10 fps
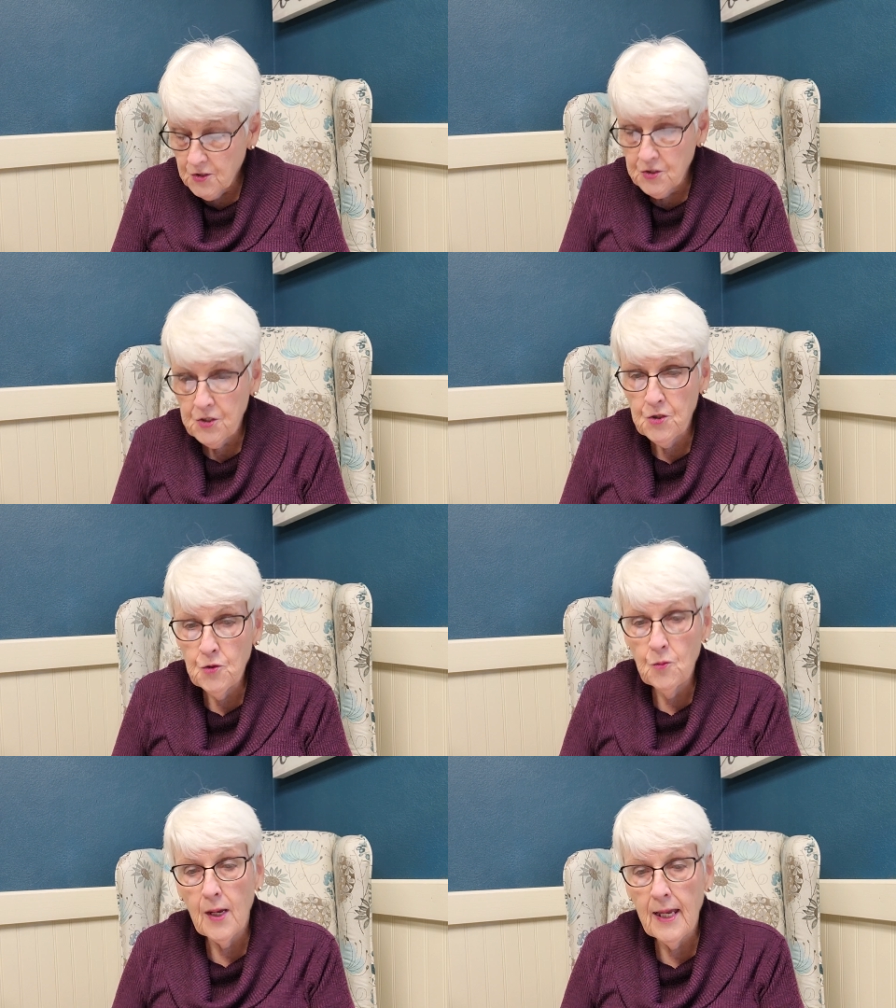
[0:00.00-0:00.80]

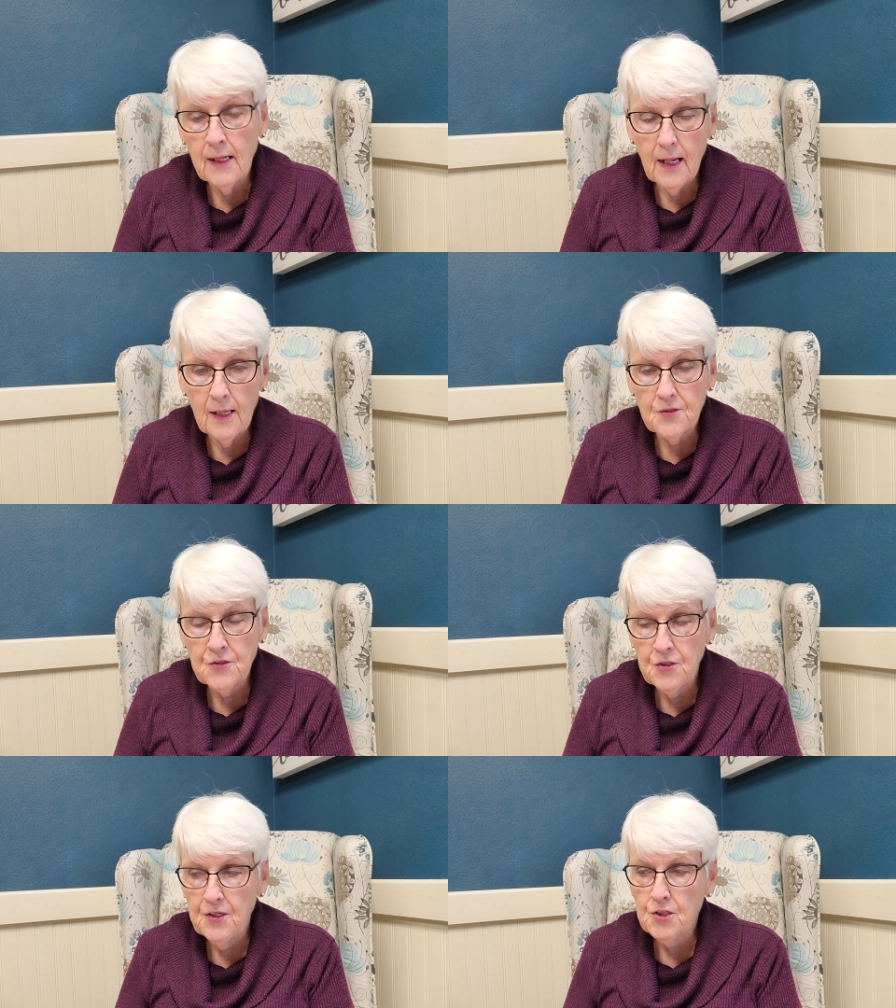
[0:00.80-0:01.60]
to in,
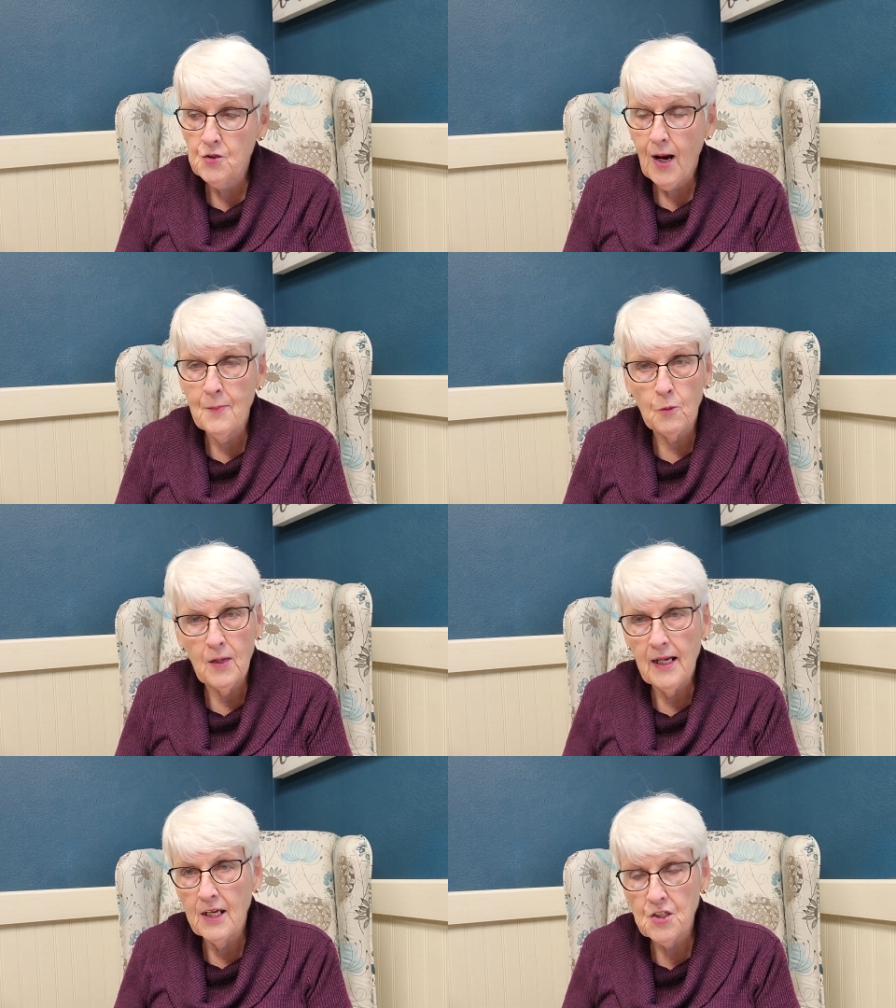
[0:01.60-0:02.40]
to describe a
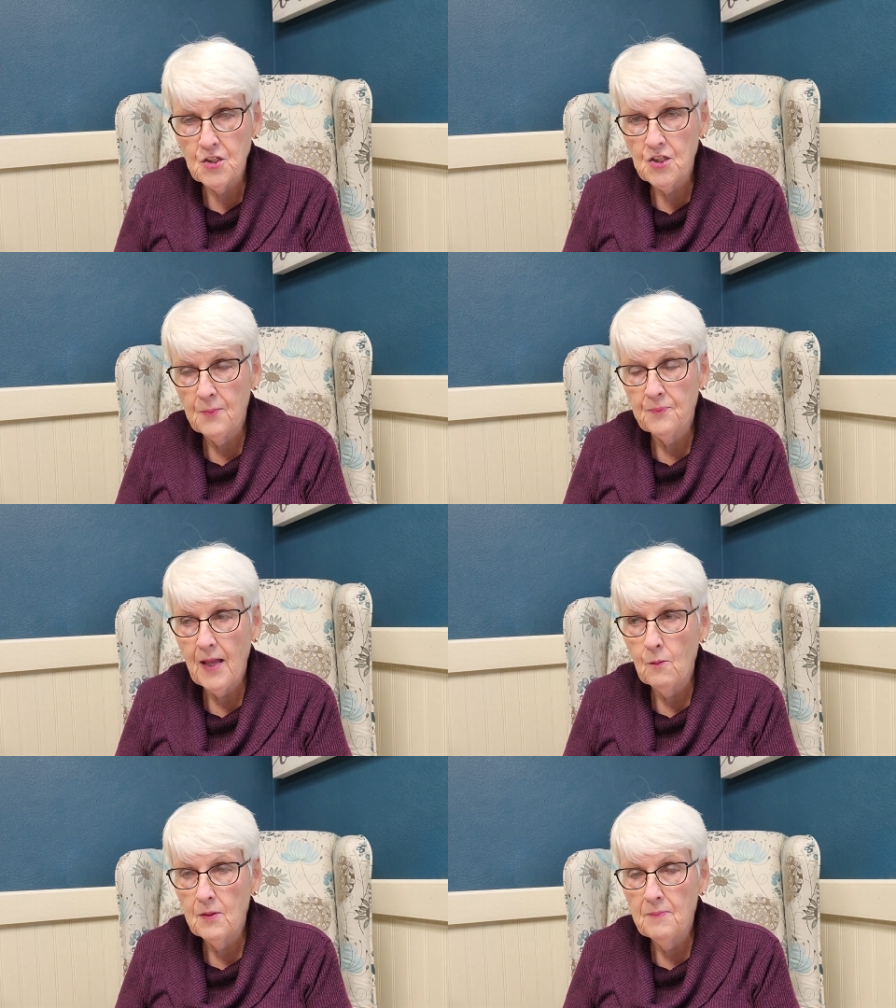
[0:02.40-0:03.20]
relationship
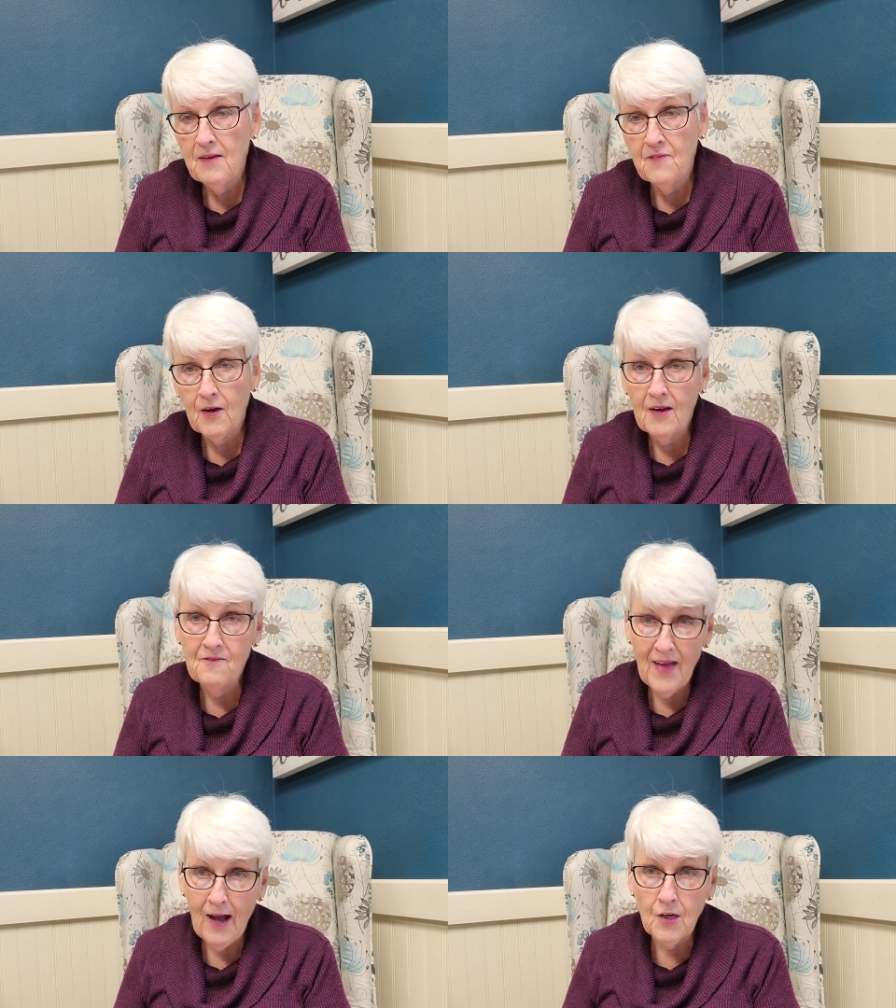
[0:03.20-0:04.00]
that would be very
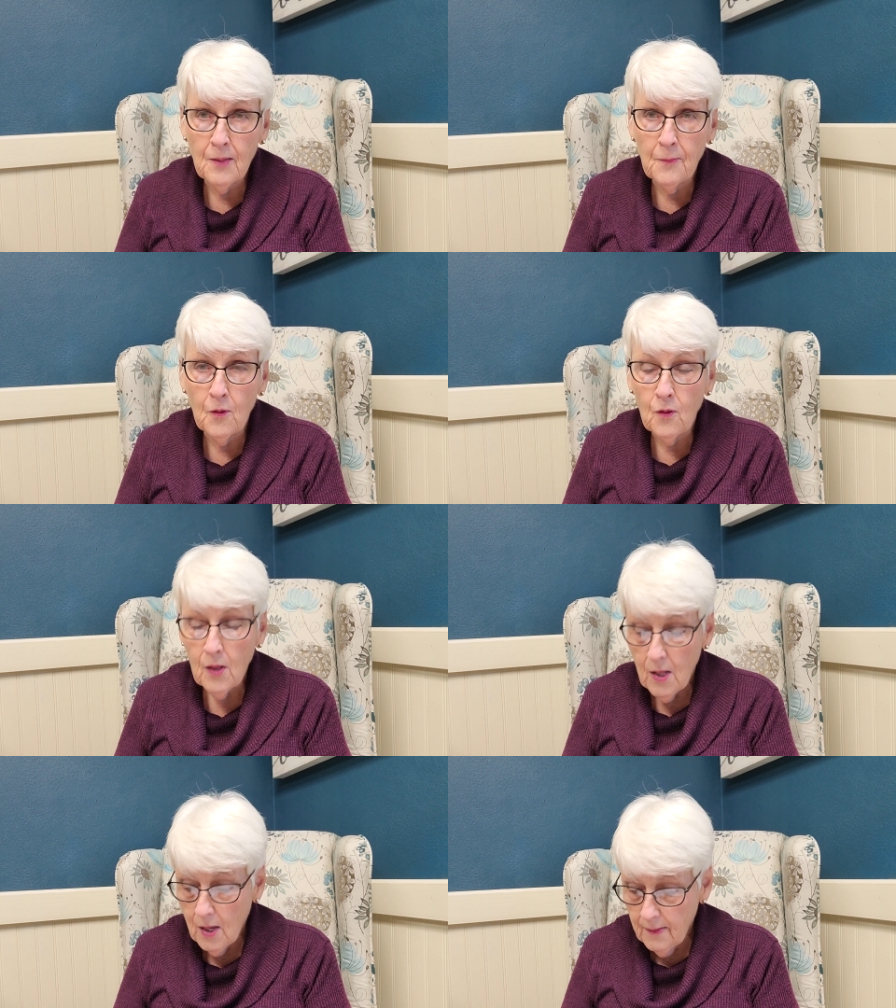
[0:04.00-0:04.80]
valuable,
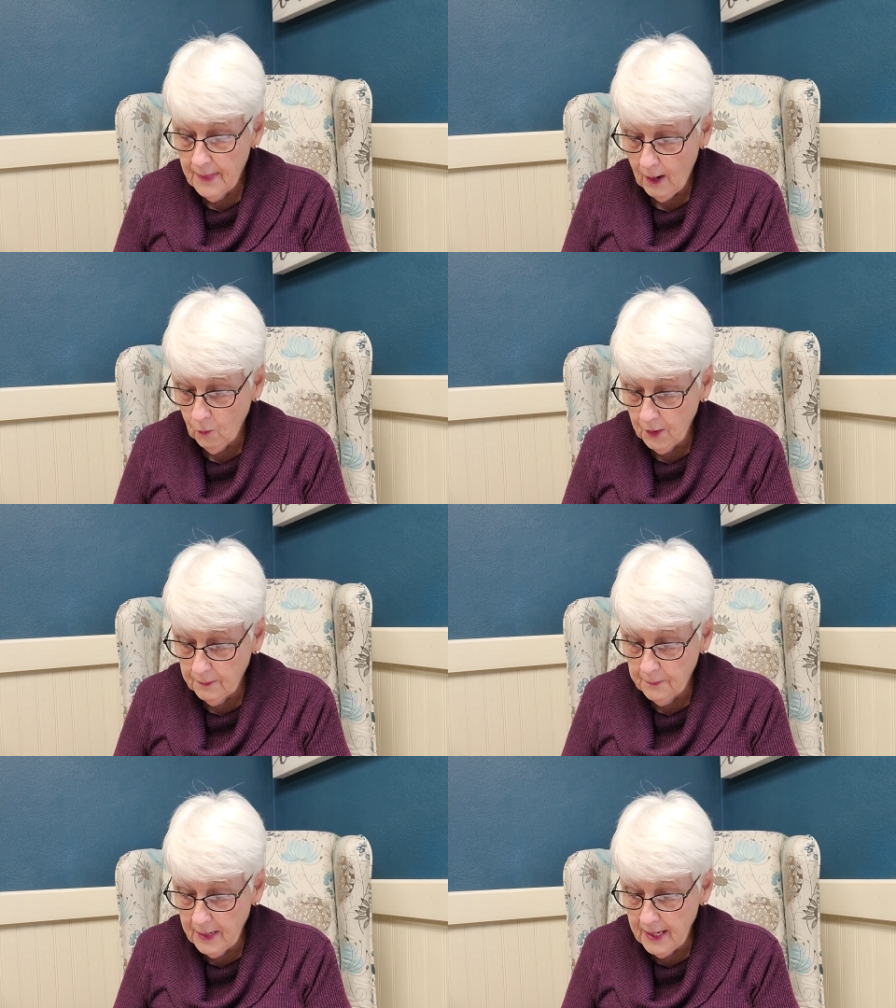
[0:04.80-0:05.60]
that
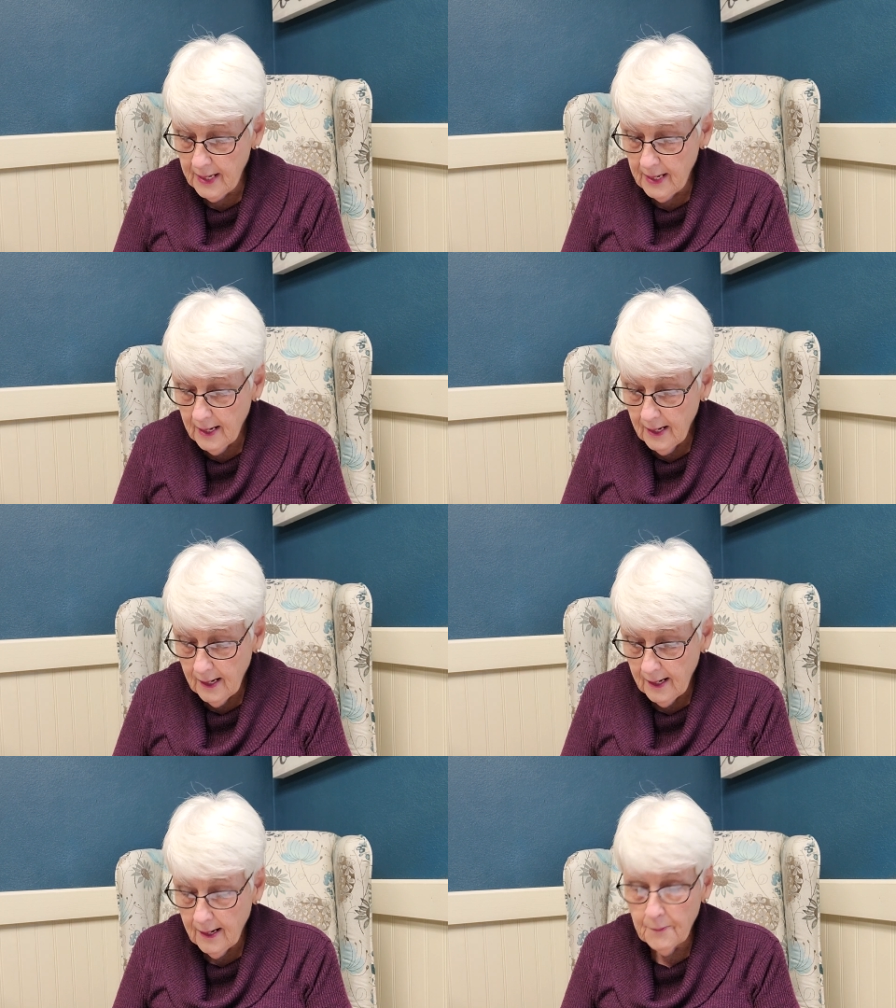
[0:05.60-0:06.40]
would be
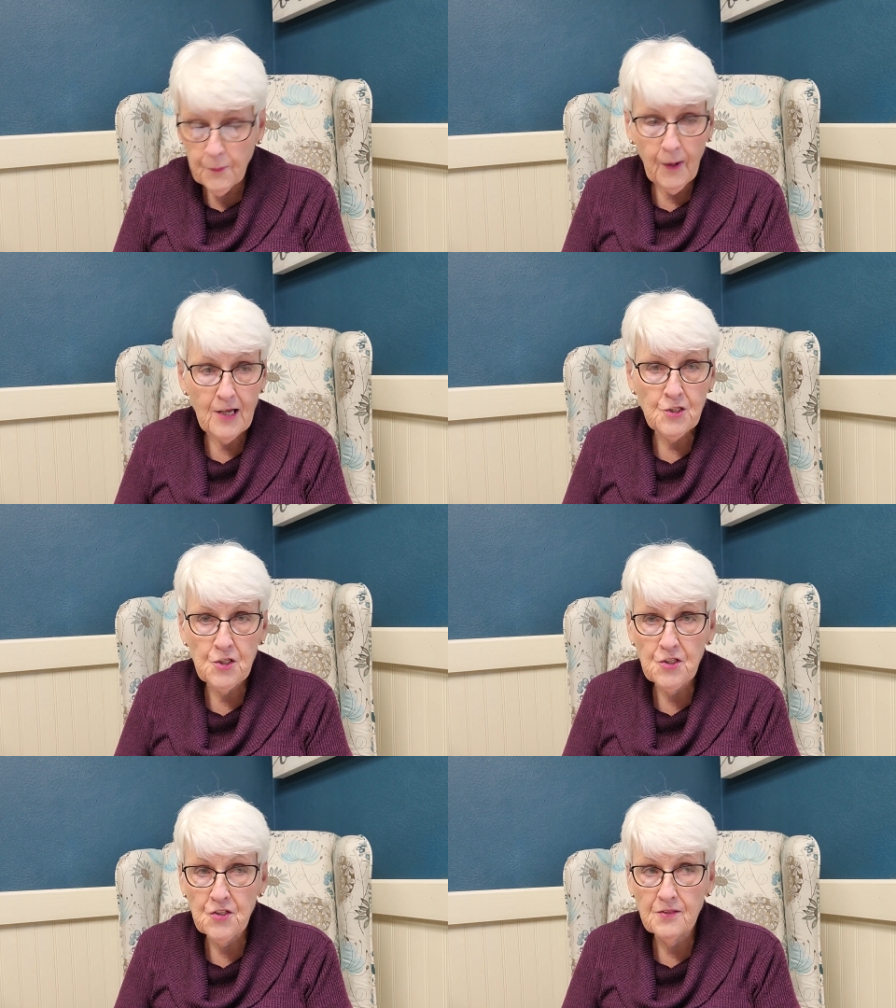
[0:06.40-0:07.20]
uh,
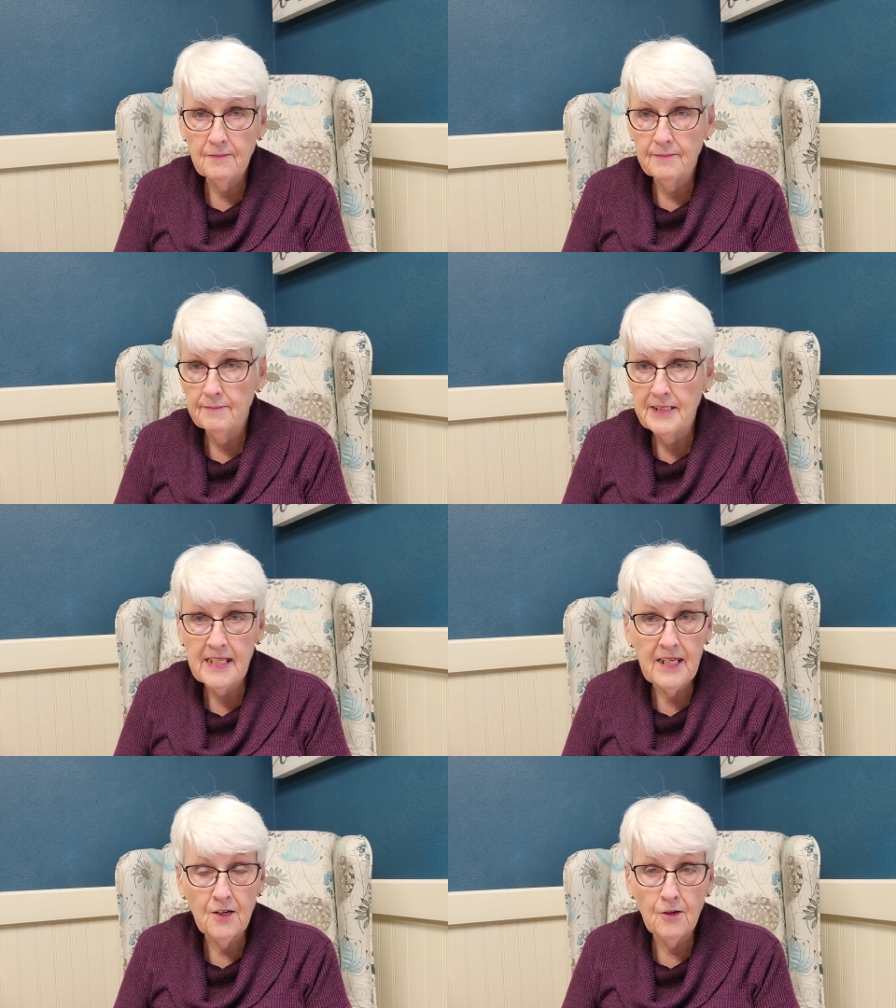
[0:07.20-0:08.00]
precious,
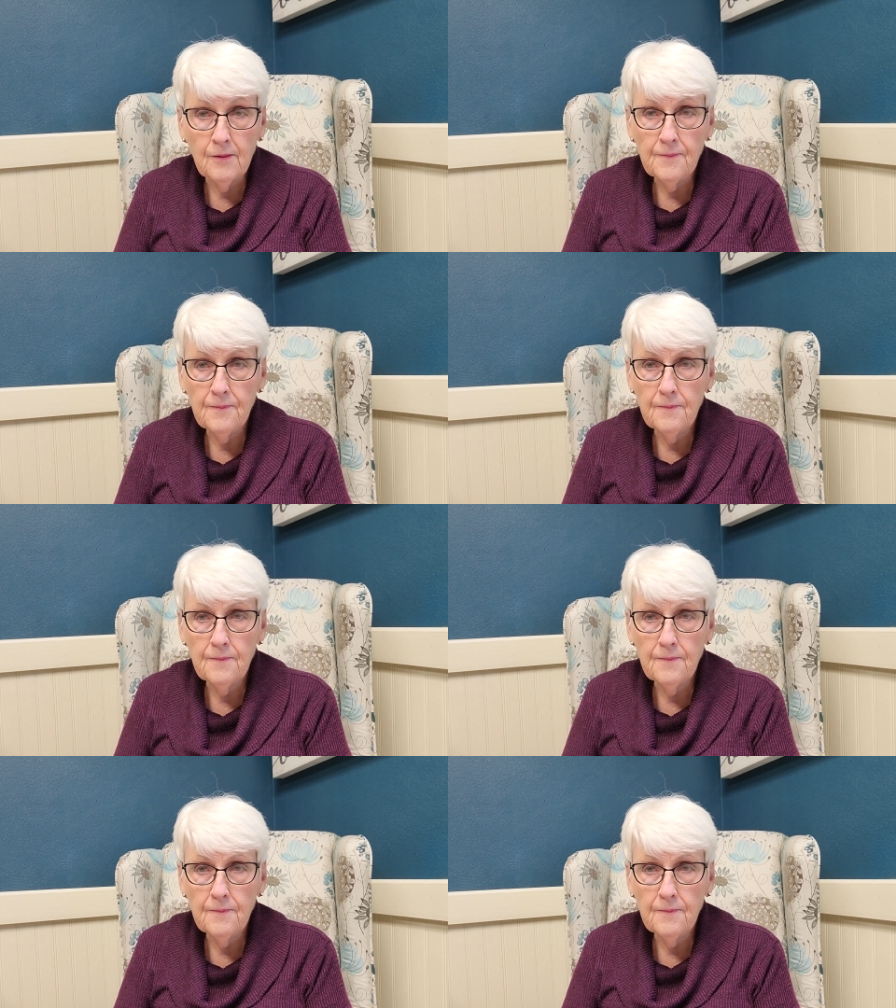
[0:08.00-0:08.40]
dear,